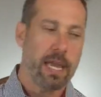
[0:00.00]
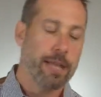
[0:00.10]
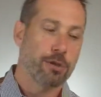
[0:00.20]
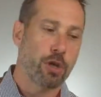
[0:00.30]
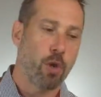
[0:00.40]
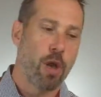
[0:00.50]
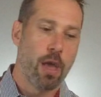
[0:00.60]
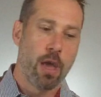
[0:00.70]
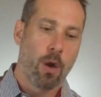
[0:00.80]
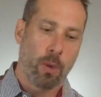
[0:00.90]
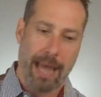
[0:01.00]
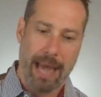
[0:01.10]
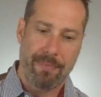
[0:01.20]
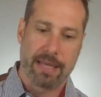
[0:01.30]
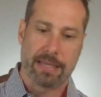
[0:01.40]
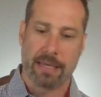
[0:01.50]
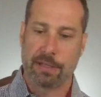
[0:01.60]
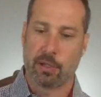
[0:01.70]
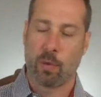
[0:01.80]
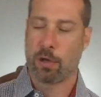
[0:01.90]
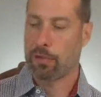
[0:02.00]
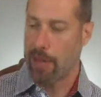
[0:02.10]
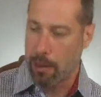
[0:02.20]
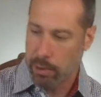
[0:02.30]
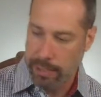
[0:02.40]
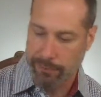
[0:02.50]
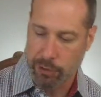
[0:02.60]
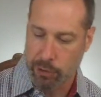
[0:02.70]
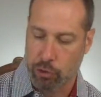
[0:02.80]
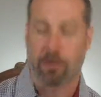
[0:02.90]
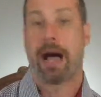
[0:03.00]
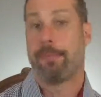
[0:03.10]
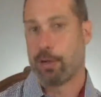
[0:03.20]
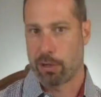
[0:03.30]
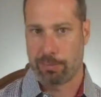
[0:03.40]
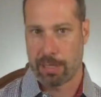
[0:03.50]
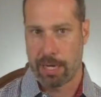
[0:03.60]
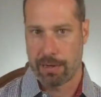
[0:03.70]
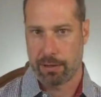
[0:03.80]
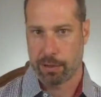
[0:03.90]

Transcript: And so what happens is, is when your thyroid levels drop in your blood,